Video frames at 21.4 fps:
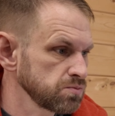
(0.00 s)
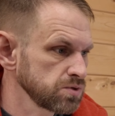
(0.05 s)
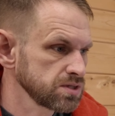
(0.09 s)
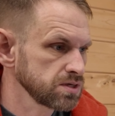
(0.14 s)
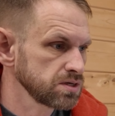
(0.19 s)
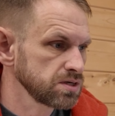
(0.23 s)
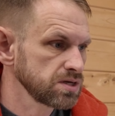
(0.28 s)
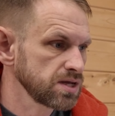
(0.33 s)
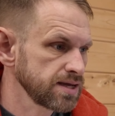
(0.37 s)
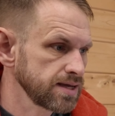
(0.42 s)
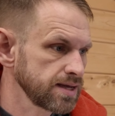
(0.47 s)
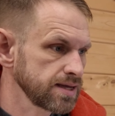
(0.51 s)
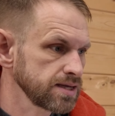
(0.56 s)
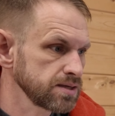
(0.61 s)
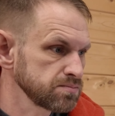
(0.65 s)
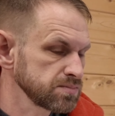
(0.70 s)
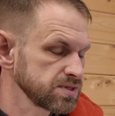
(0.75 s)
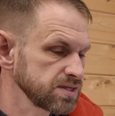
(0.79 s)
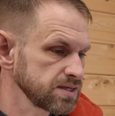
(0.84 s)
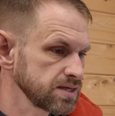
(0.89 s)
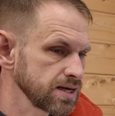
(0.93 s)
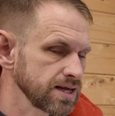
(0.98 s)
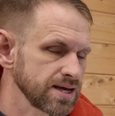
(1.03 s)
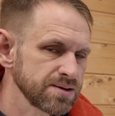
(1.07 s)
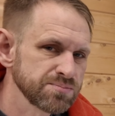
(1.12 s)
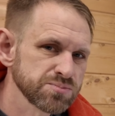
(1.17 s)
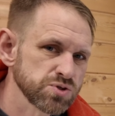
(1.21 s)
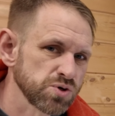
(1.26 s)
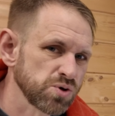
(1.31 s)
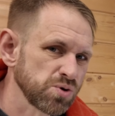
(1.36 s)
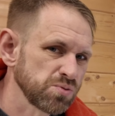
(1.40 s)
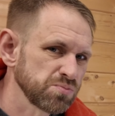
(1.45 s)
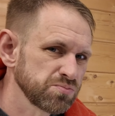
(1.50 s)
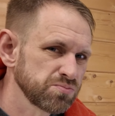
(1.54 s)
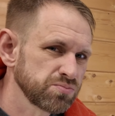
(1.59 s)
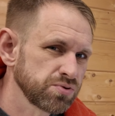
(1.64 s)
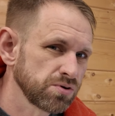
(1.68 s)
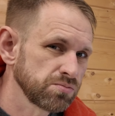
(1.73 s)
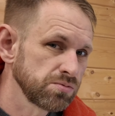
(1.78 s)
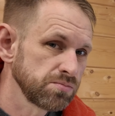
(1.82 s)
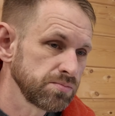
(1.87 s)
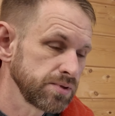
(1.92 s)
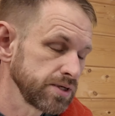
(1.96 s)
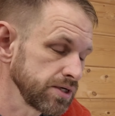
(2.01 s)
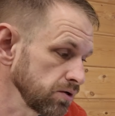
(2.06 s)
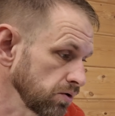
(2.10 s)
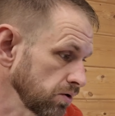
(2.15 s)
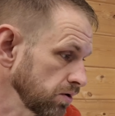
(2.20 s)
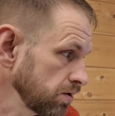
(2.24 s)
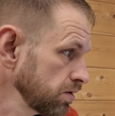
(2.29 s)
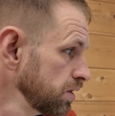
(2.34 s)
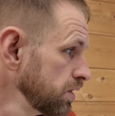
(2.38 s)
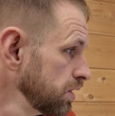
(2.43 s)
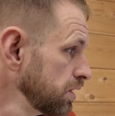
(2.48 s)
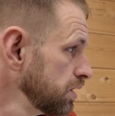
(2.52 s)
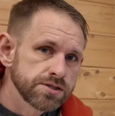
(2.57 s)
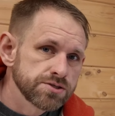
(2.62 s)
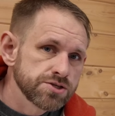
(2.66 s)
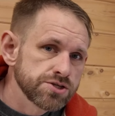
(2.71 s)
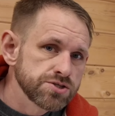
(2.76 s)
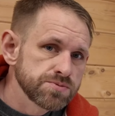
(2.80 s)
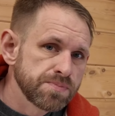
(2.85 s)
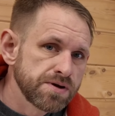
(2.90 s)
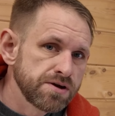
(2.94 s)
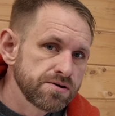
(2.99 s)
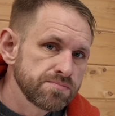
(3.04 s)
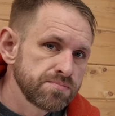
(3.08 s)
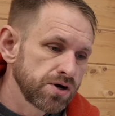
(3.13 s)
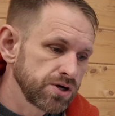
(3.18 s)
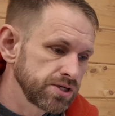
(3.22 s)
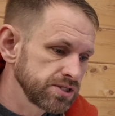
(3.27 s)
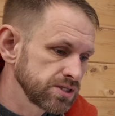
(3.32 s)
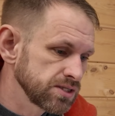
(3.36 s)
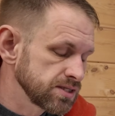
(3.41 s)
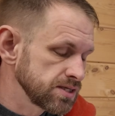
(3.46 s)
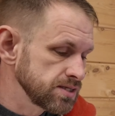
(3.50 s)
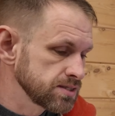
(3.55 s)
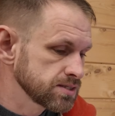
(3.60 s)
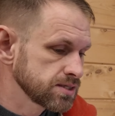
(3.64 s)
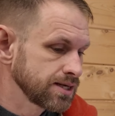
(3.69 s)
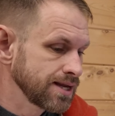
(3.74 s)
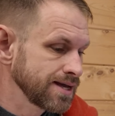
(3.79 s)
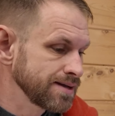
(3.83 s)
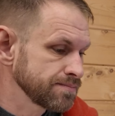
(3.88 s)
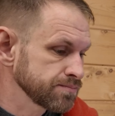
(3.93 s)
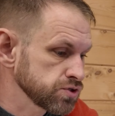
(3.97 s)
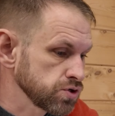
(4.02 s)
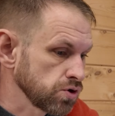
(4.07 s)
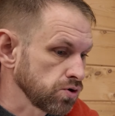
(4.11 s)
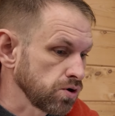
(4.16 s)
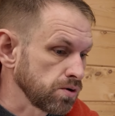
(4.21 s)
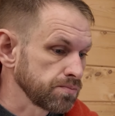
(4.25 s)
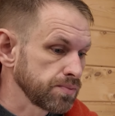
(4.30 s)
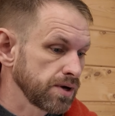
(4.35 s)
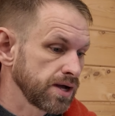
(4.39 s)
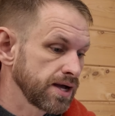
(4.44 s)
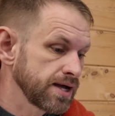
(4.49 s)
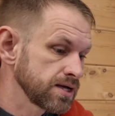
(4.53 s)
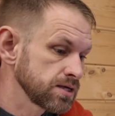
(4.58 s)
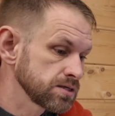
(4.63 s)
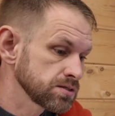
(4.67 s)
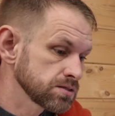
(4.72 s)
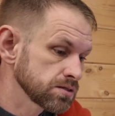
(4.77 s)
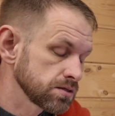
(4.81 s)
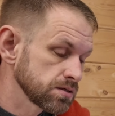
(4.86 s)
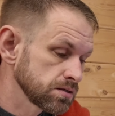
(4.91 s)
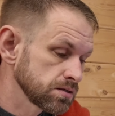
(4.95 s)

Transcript: with an AMD laptop. Probably not. Now, just bear in mind that this laptop has